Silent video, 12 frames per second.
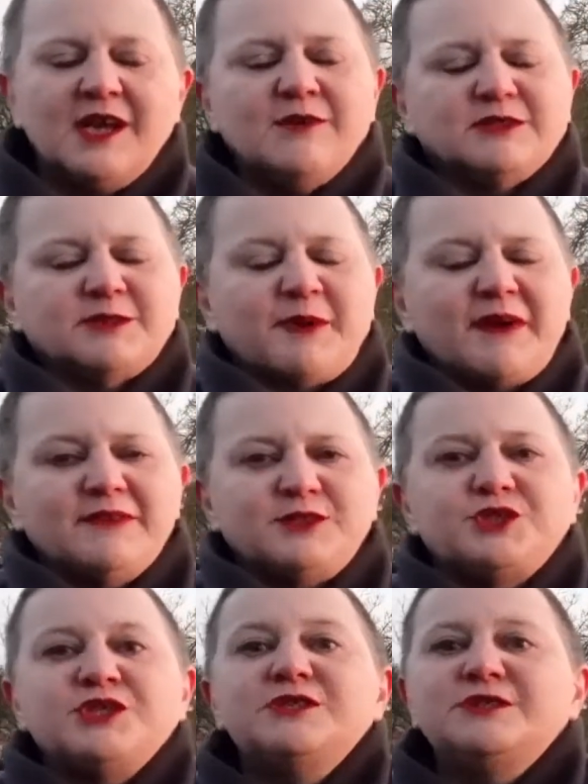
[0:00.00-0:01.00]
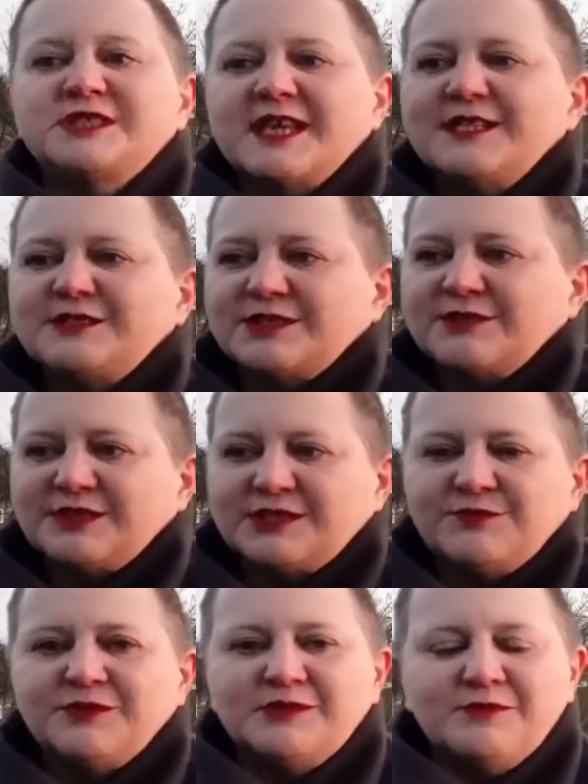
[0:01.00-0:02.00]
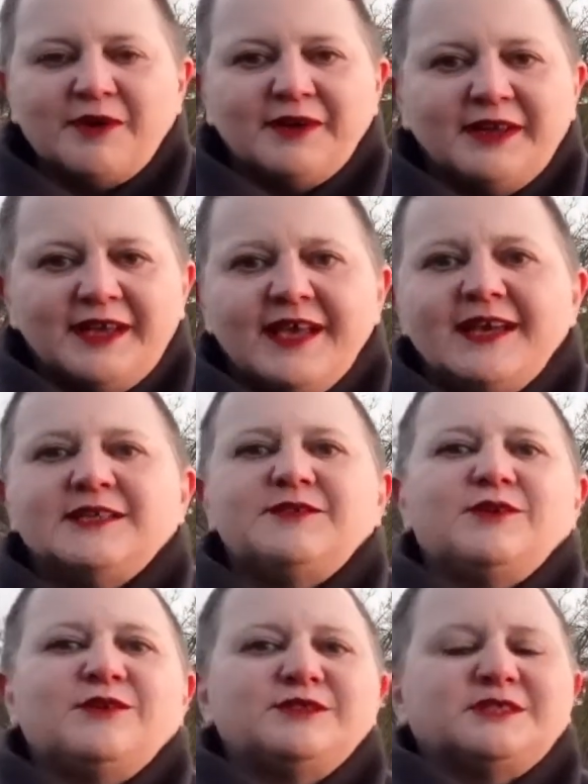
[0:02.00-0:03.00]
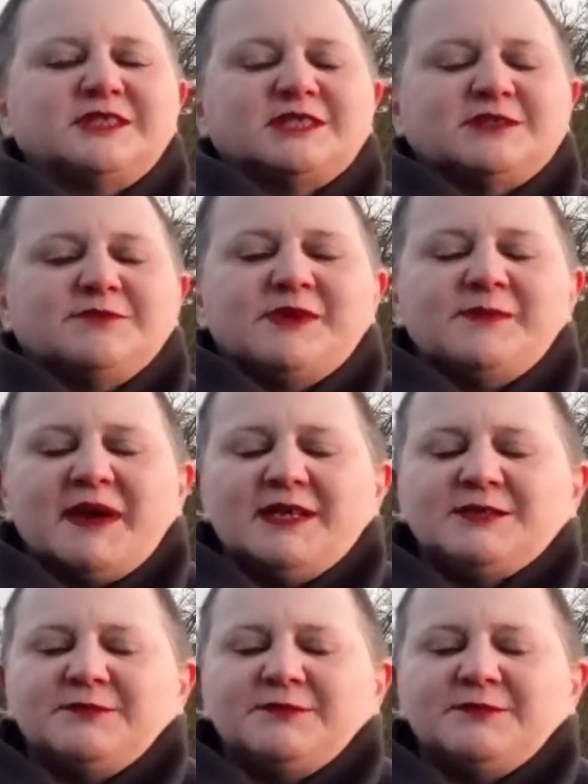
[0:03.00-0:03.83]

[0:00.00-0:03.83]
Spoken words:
was apparently too scared to cross the wooden one, so he ordered this to be made.